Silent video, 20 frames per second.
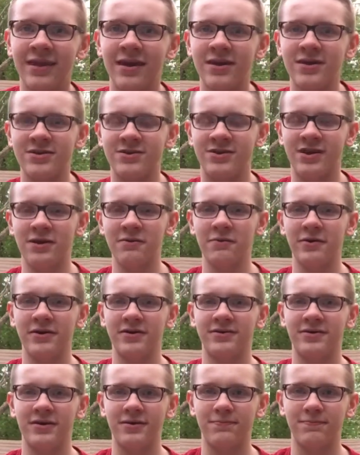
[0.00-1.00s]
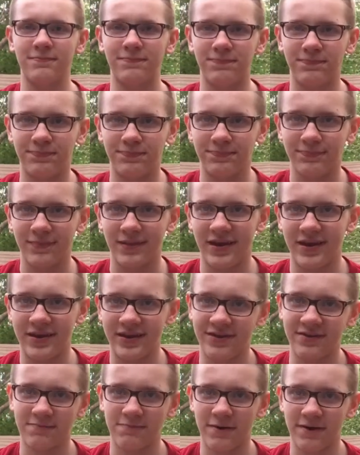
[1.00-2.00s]
Jay wakes up and
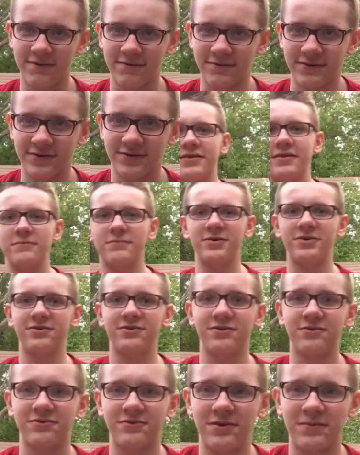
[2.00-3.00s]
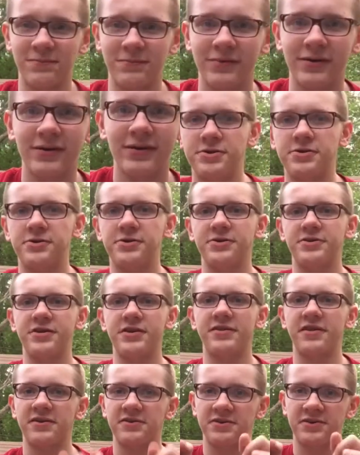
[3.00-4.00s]
eats breakfast. And Mia shows up. She said
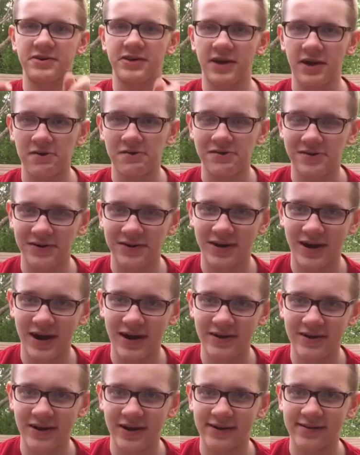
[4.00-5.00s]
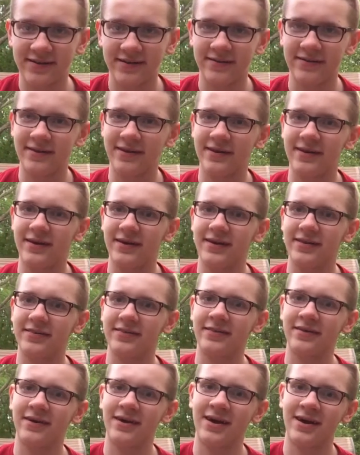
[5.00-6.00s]
that she contacted
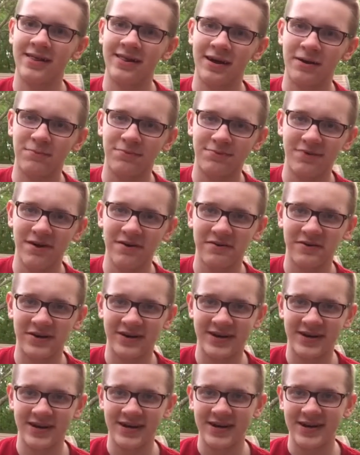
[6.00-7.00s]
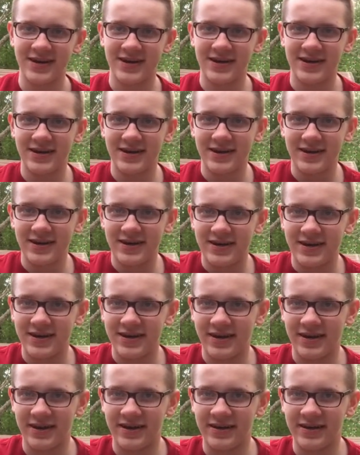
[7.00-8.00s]
a librarian,
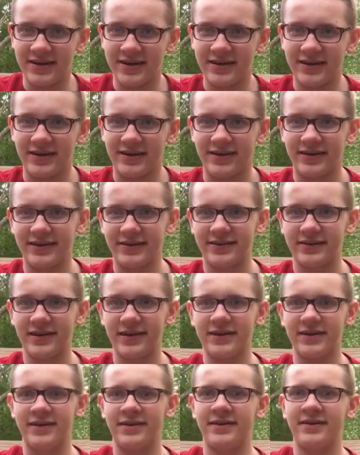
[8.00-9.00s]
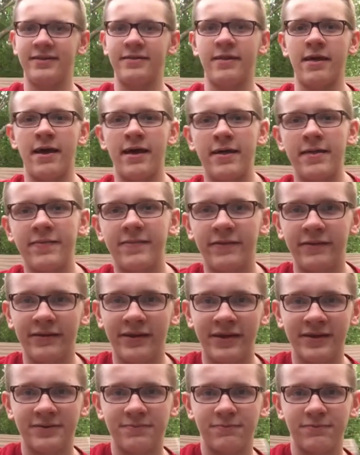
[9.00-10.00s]
and she said that the
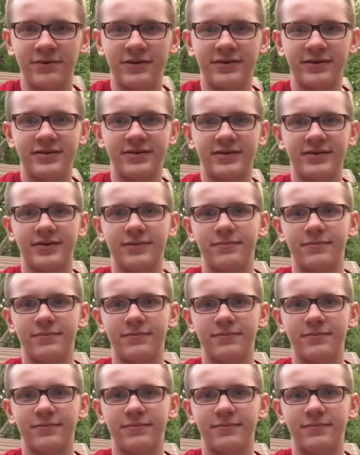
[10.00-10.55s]
last place